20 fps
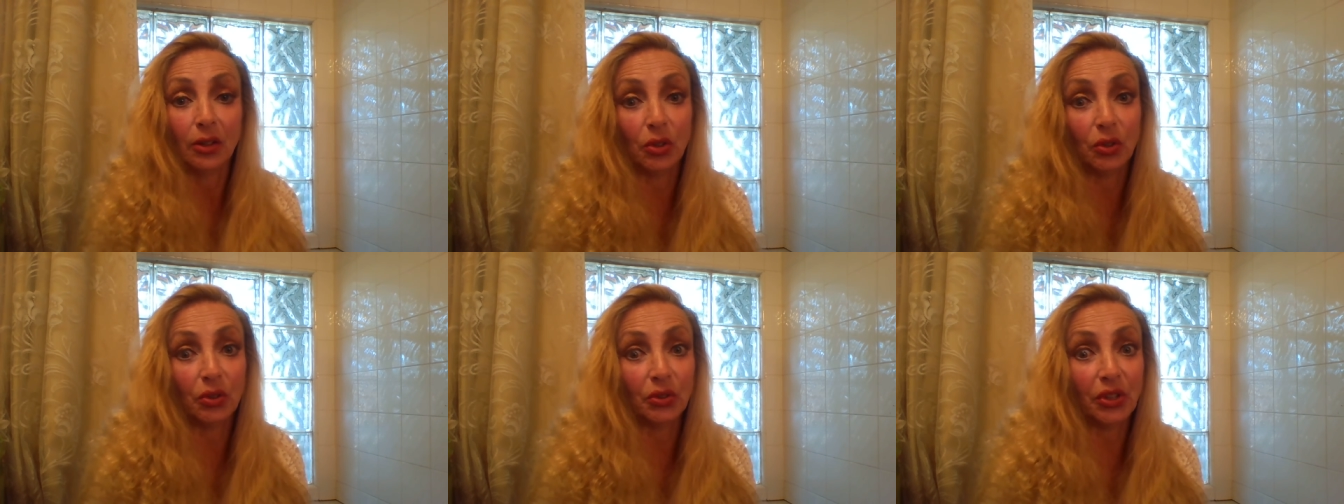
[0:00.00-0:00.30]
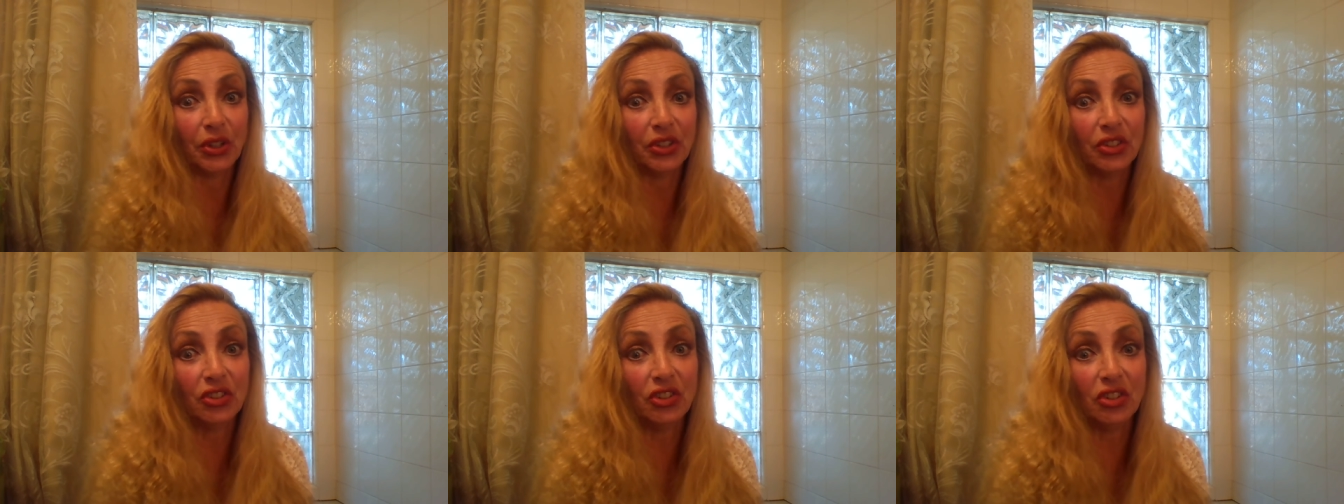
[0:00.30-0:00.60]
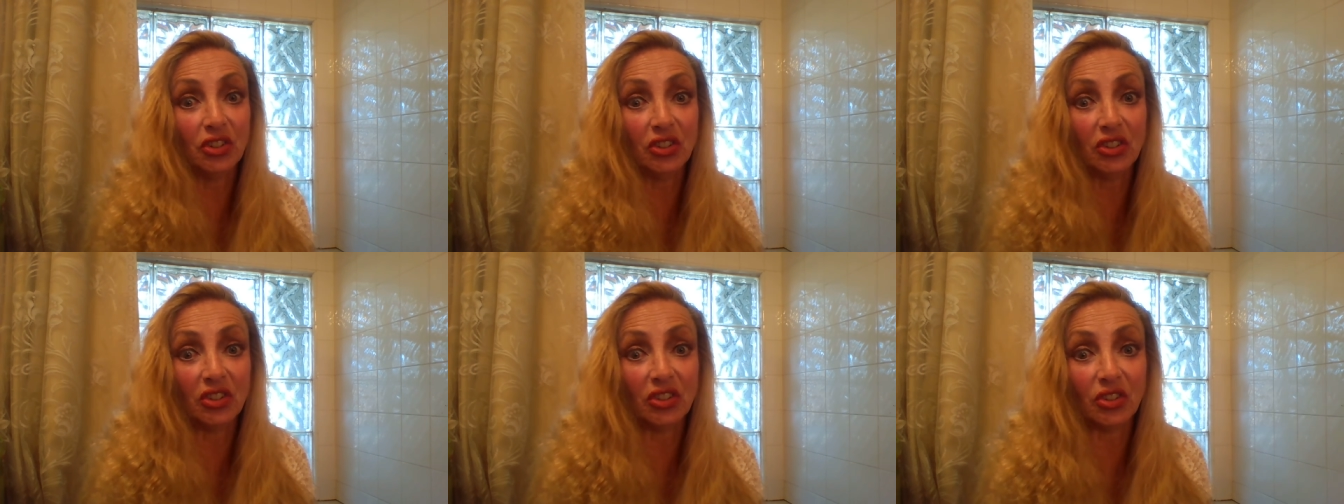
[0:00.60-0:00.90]
hold on to
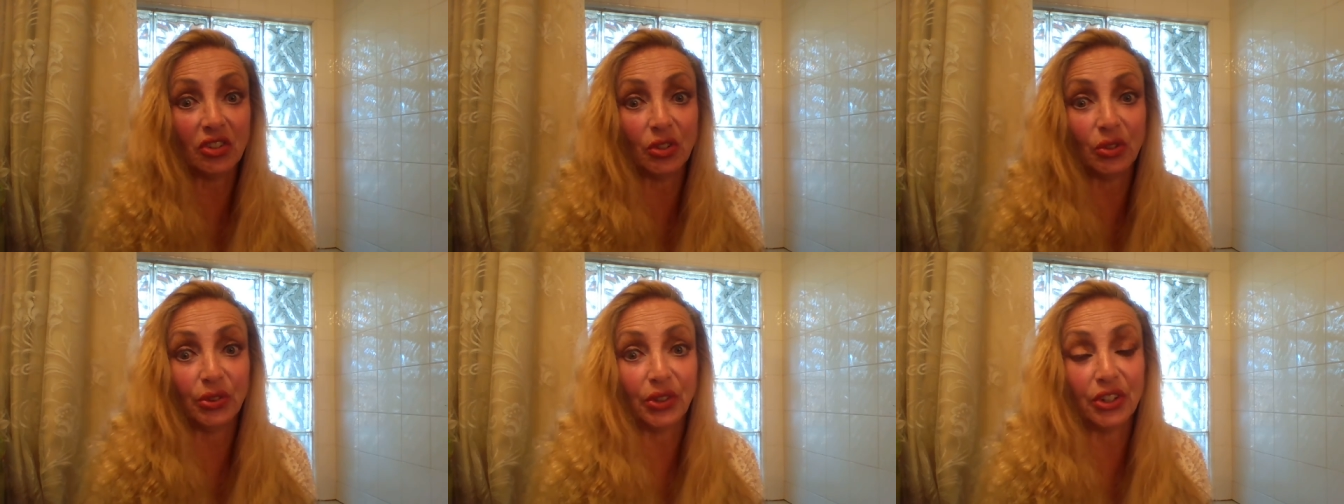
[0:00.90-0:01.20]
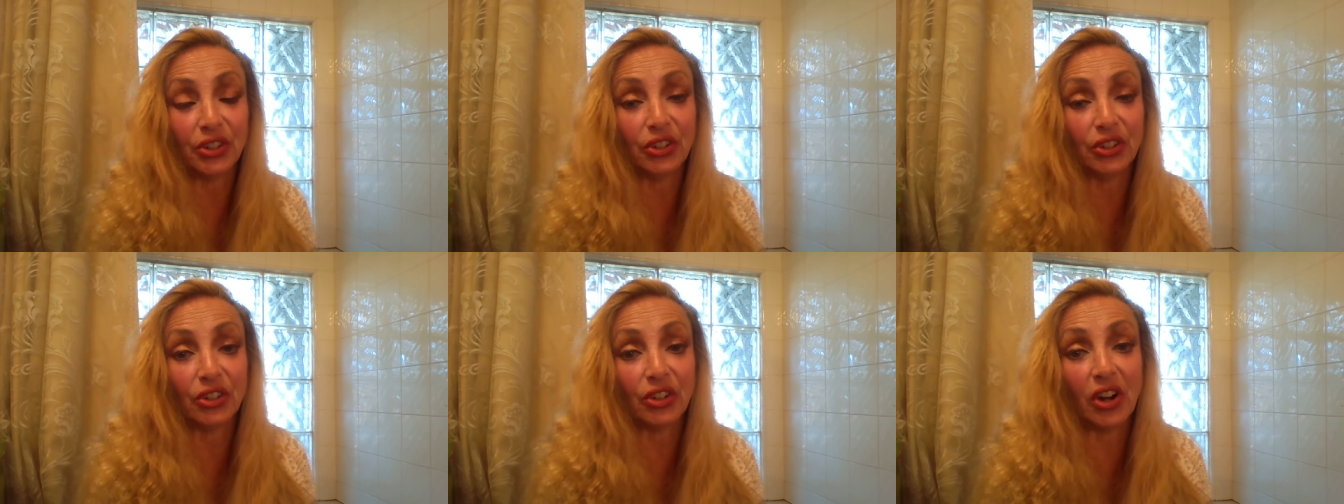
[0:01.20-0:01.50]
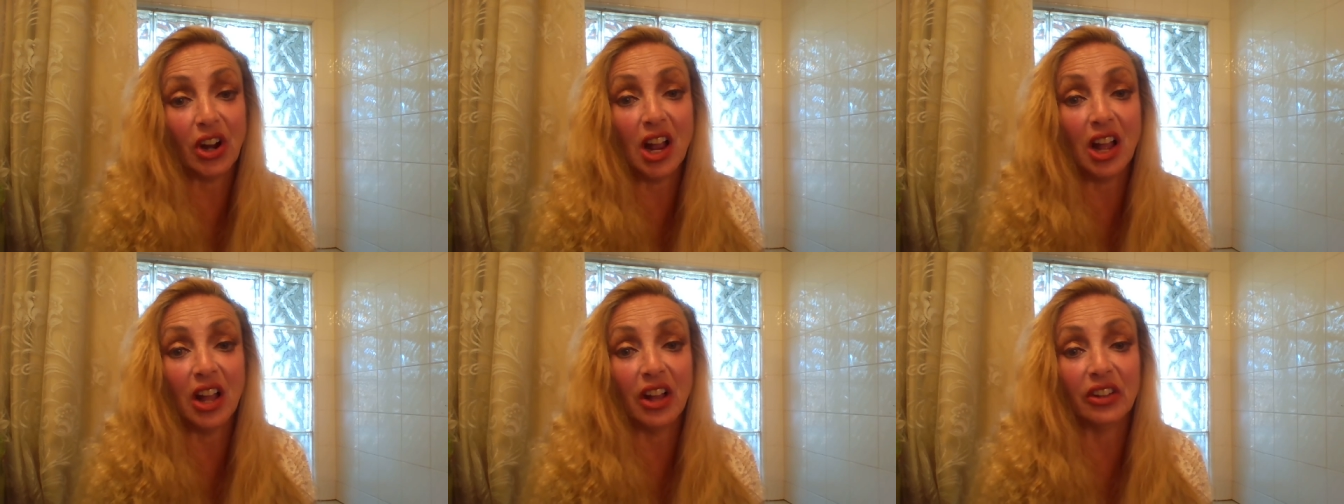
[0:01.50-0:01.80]
Jesus, hold on to your
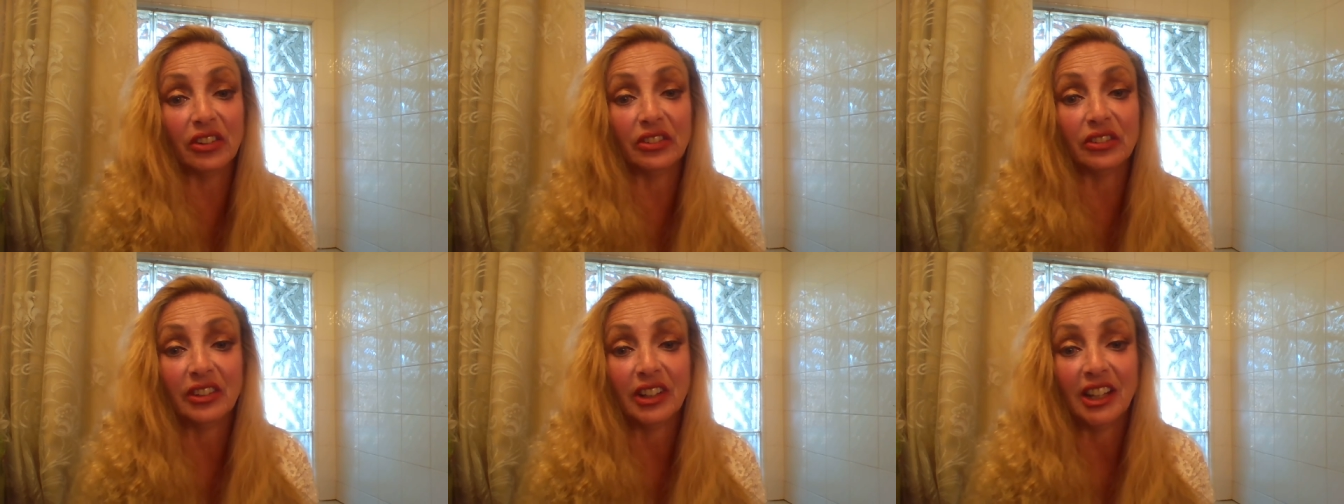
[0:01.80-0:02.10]
crown,